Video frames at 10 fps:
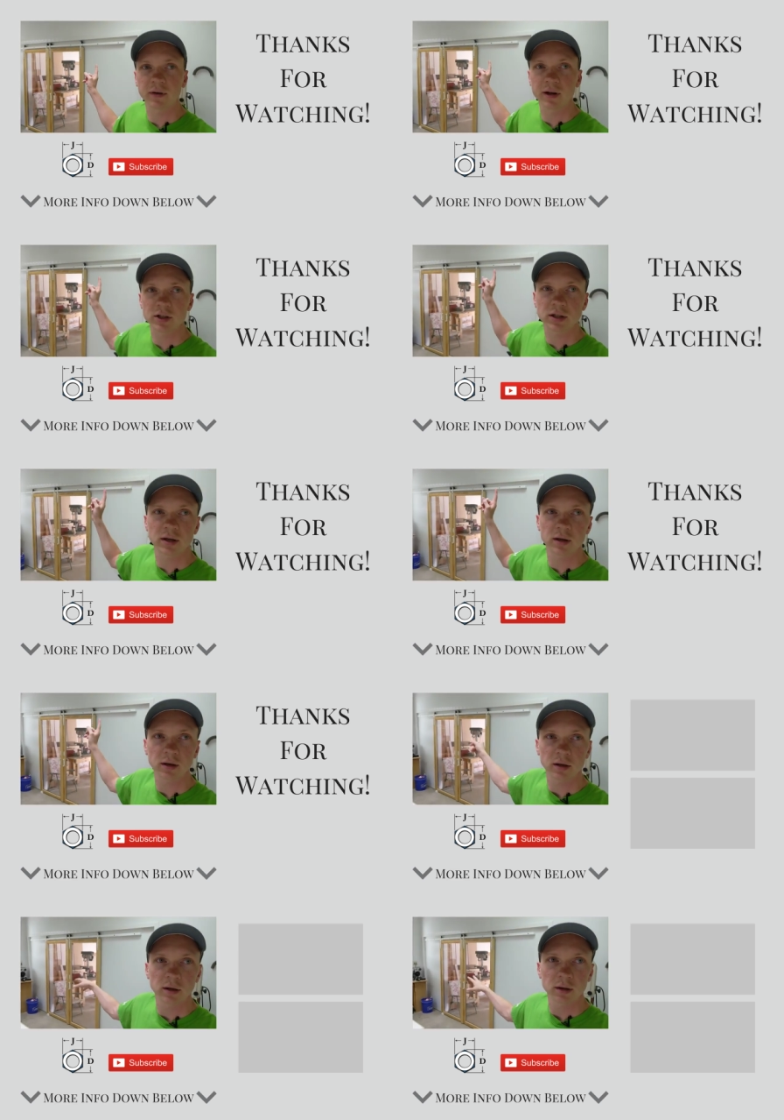finished.
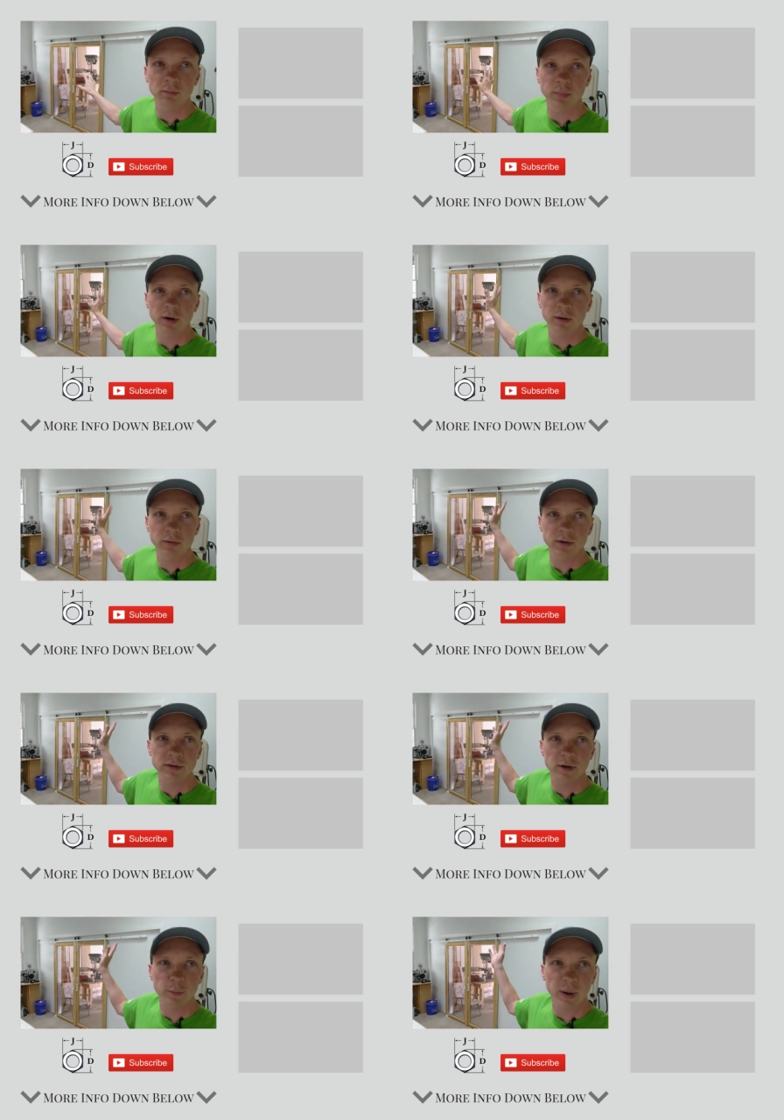Barn door is all